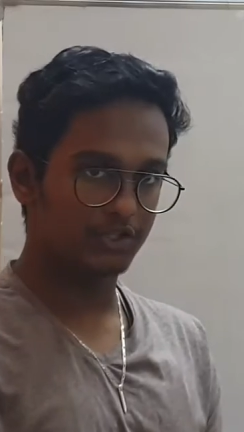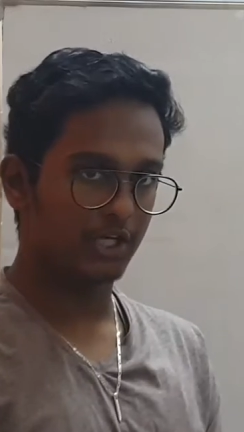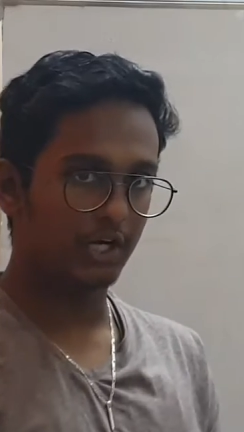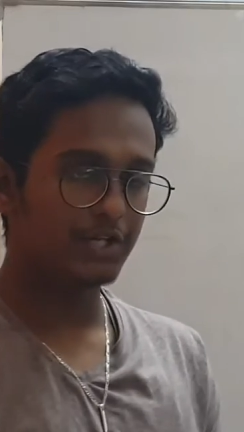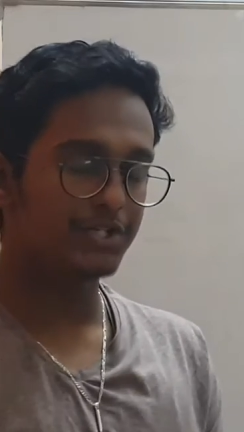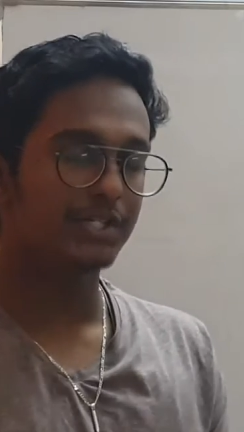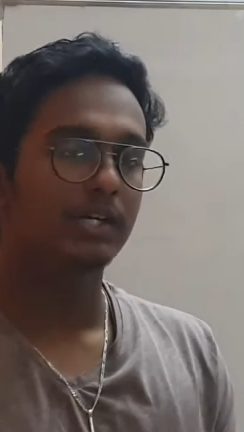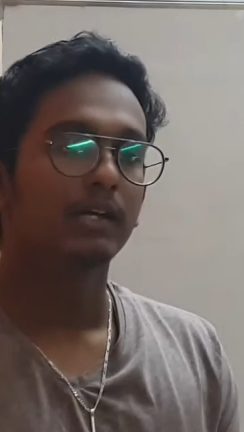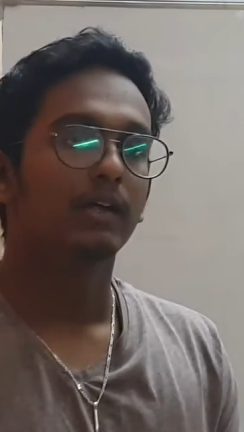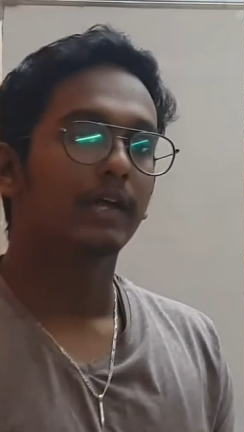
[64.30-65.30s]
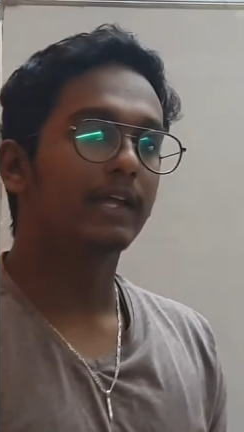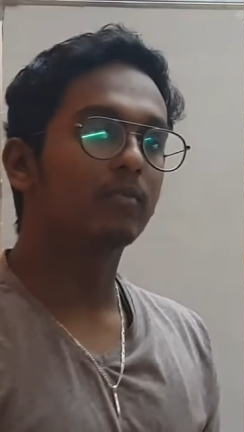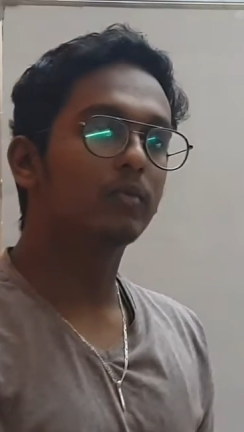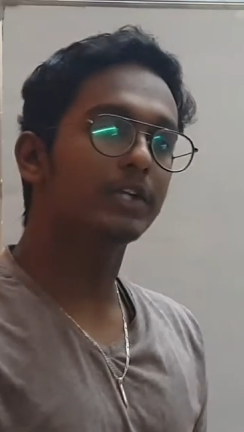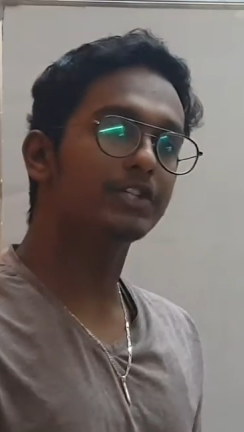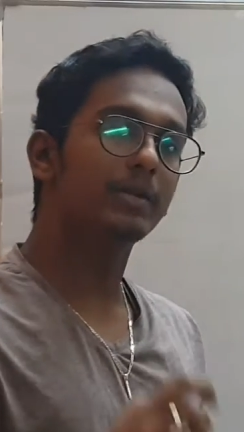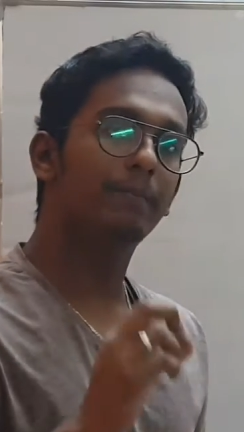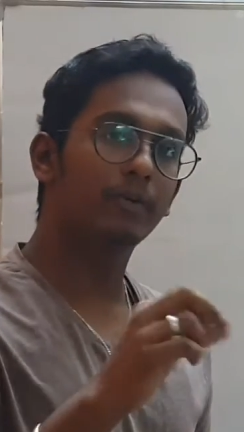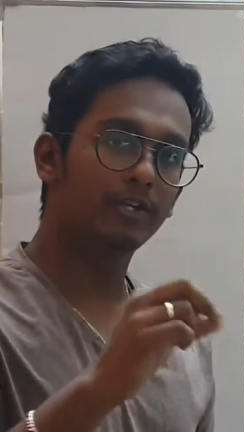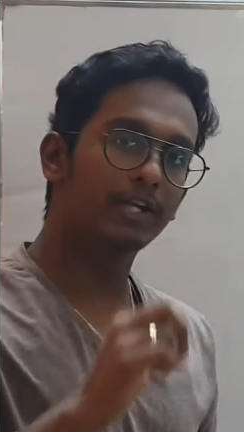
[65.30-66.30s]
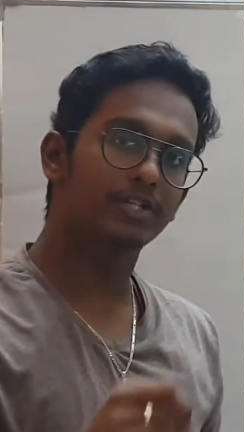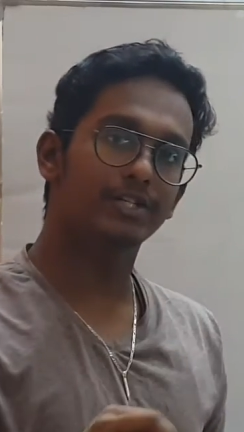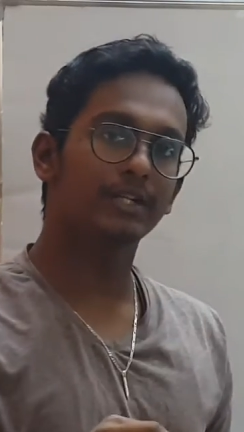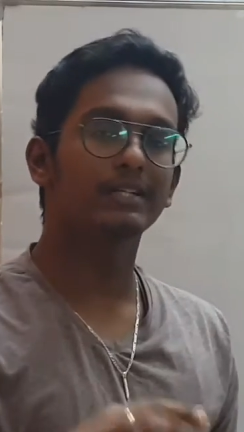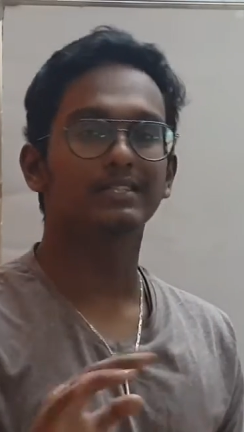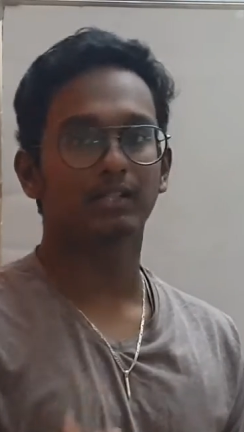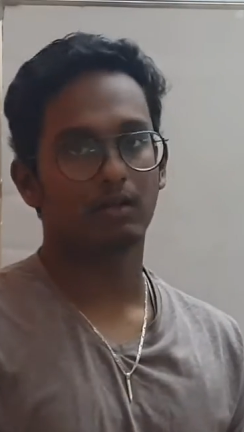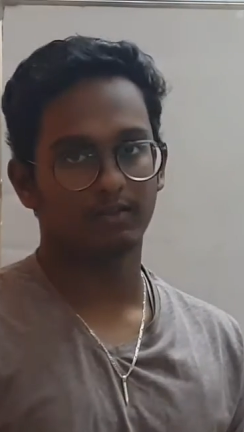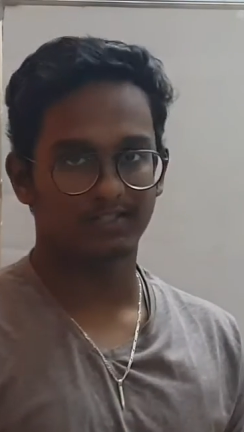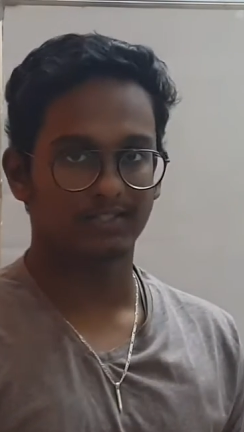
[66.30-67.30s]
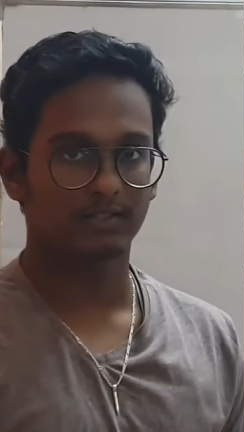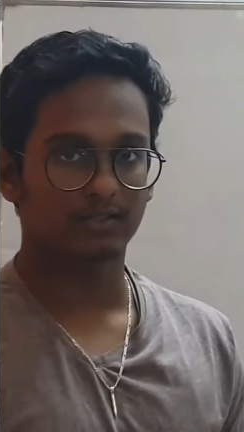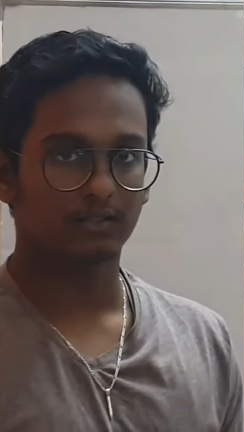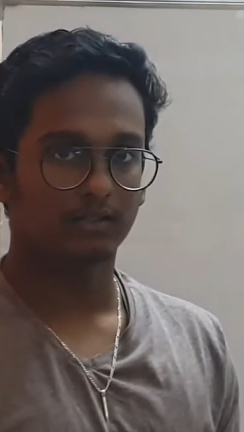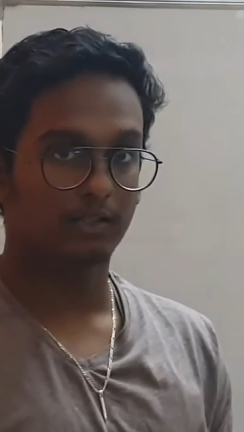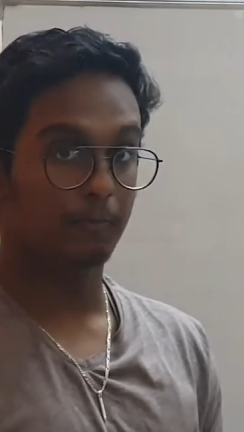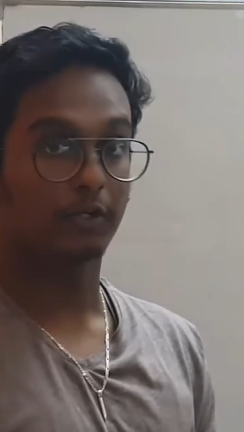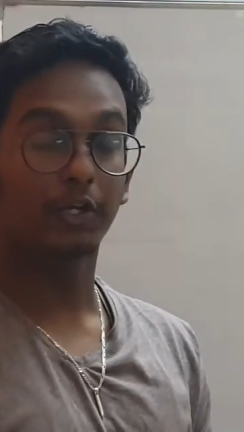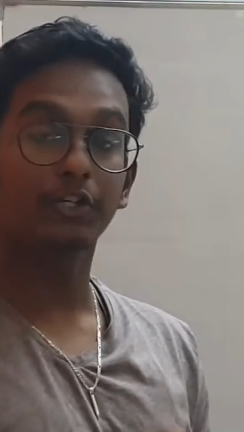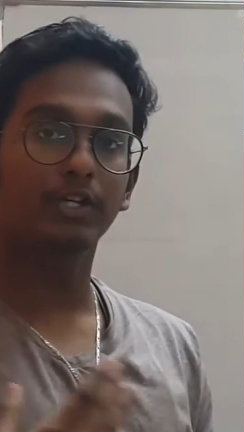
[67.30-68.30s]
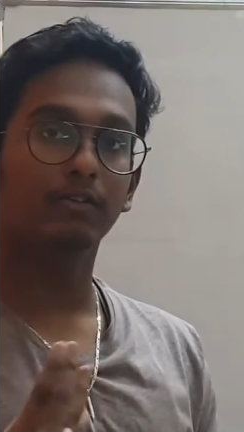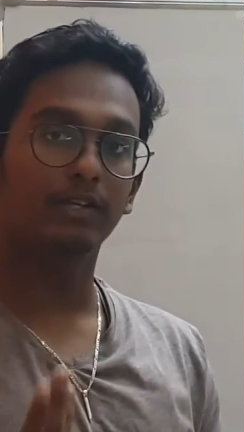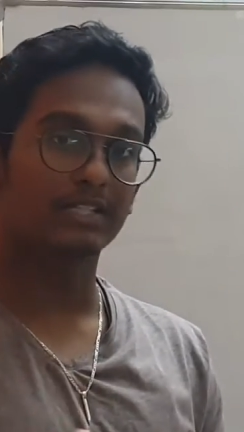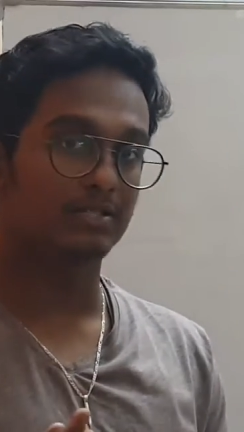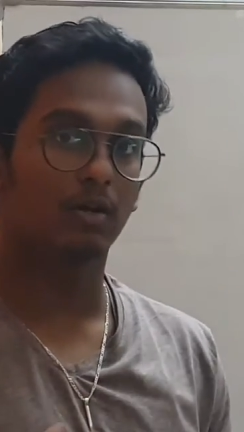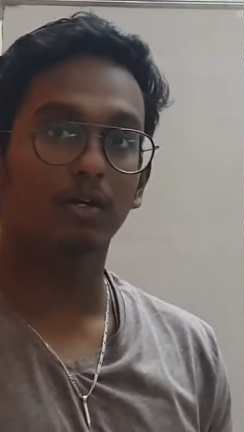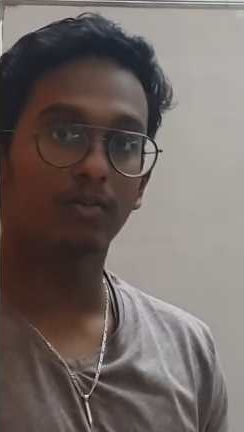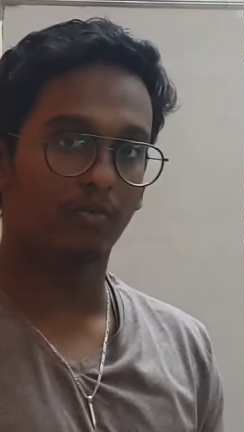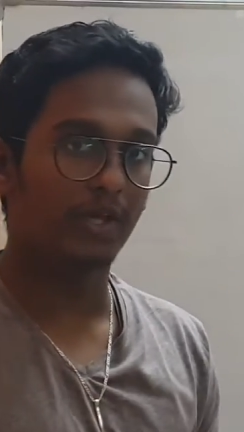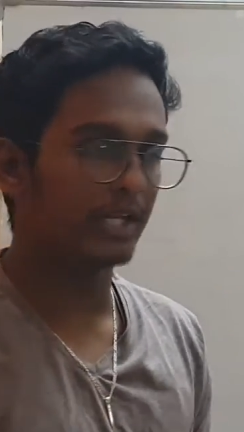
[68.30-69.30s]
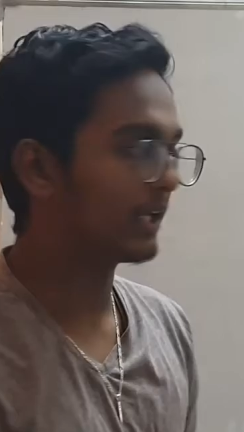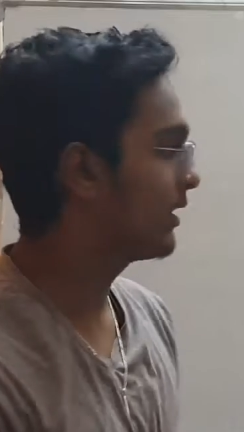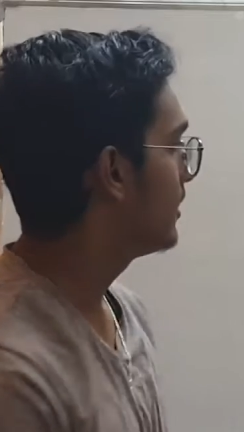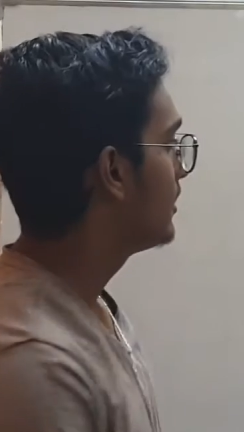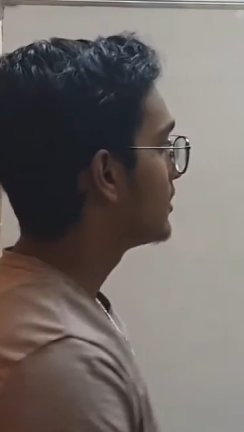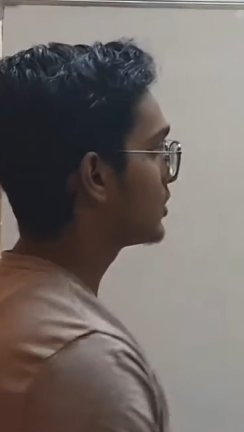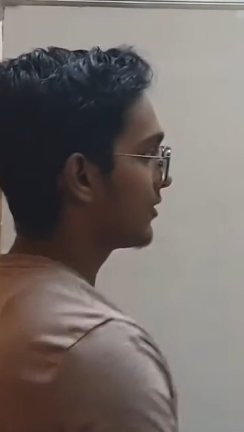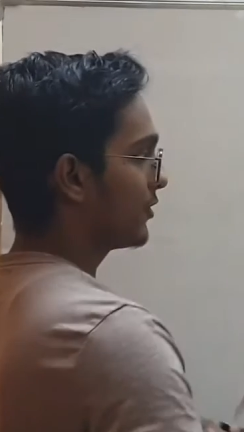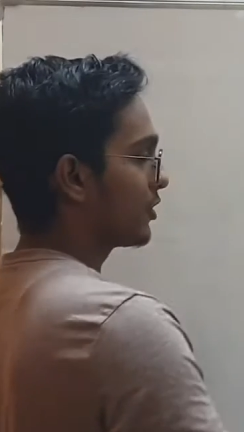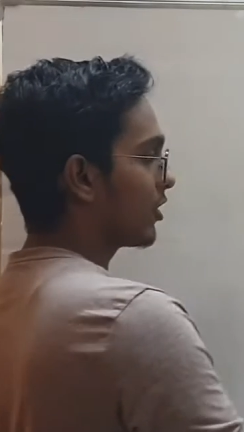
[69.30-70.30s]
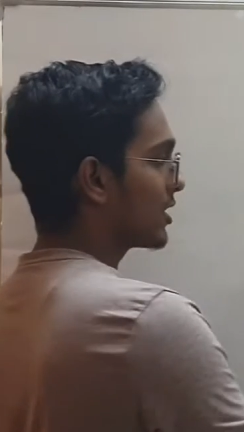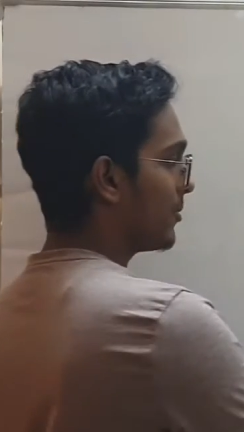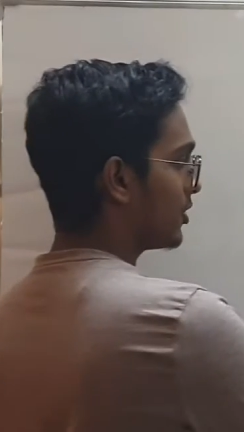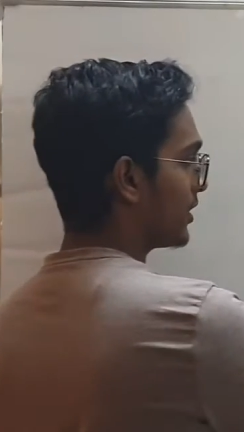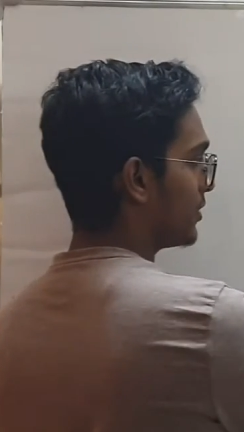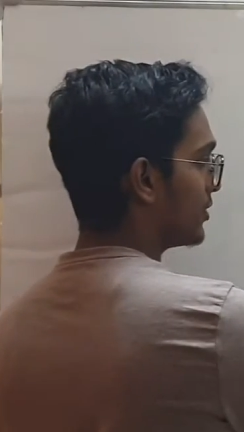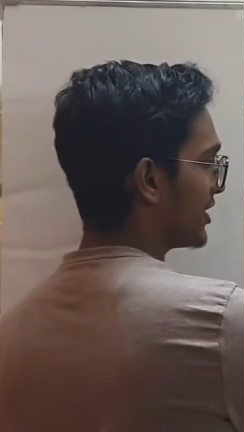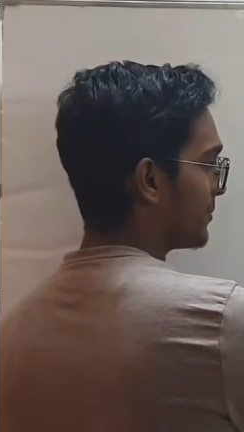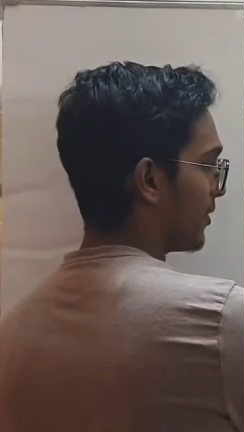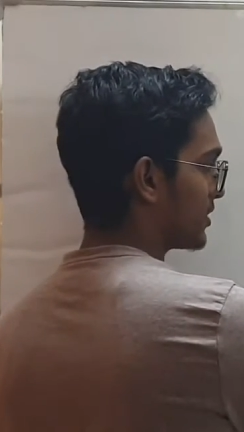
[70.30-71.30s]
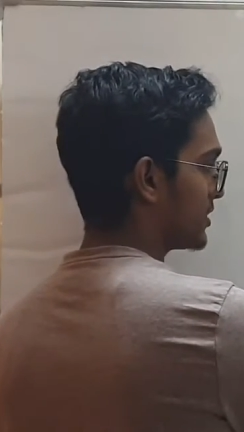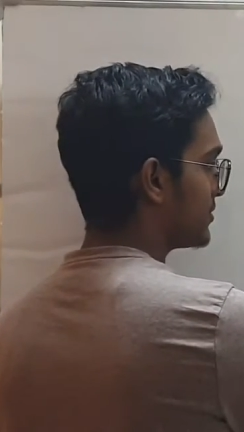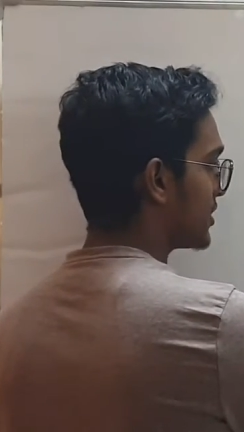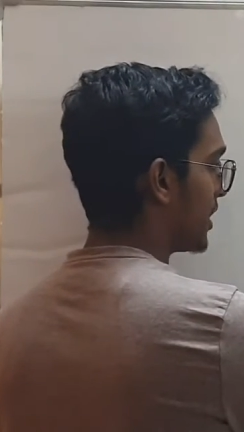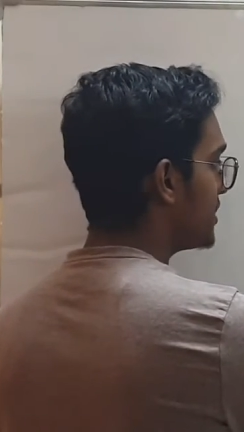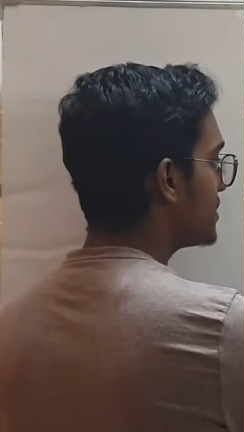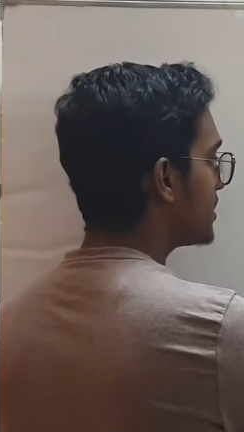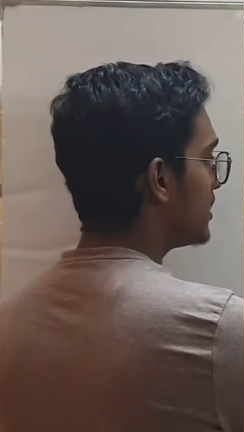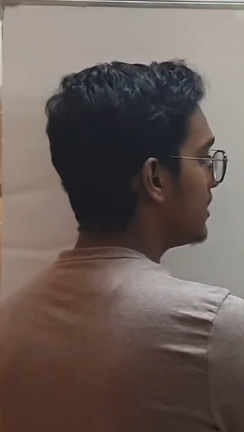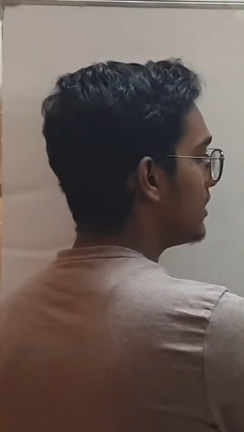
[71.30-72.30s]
a charge in which the potential is a constant. The potential does not vary. So if you talk about a unit positive charge,